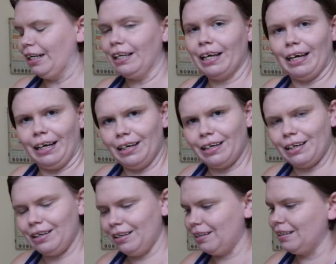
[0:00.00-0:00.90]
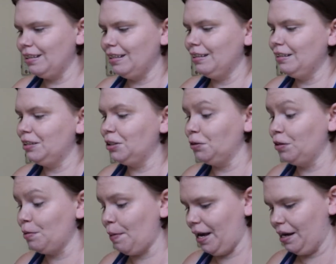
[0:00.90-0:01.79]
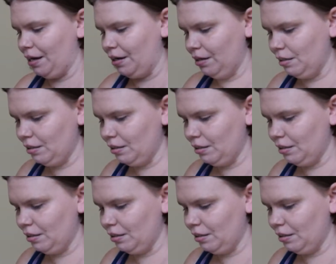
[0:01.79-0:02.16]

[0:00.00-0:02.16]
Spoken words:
like to the pan.